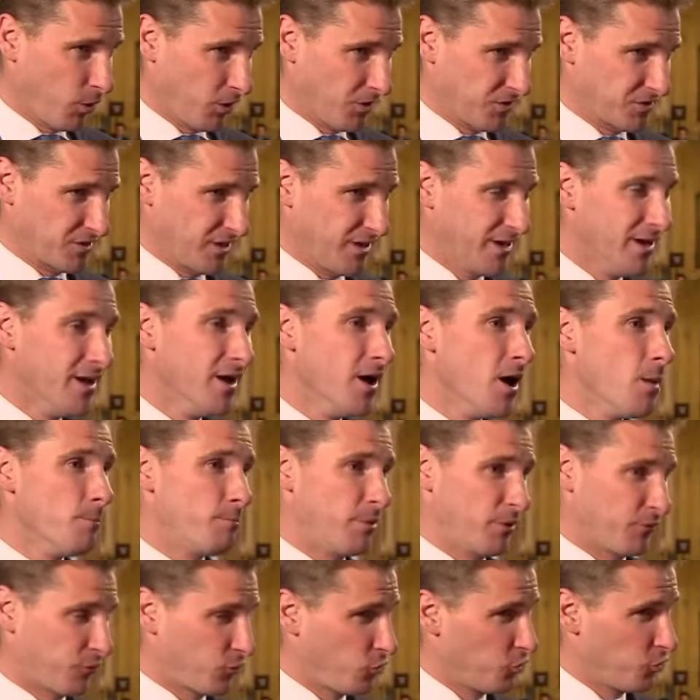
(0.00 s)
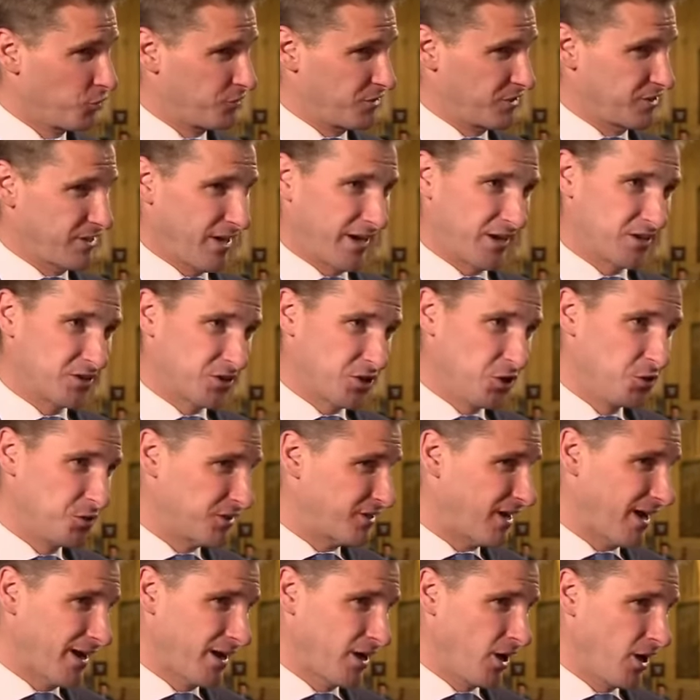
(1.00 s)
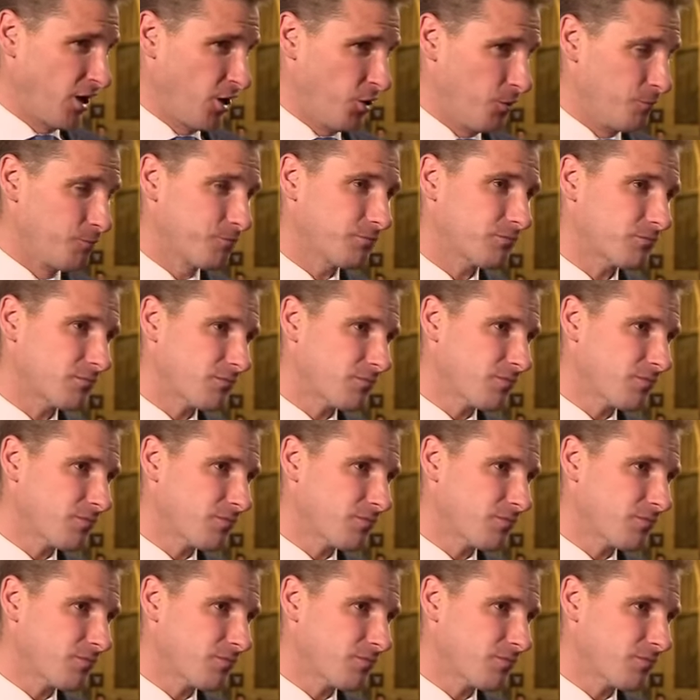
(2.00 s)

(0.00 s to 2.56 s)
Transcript: policy, but of course it takes two to tango ago.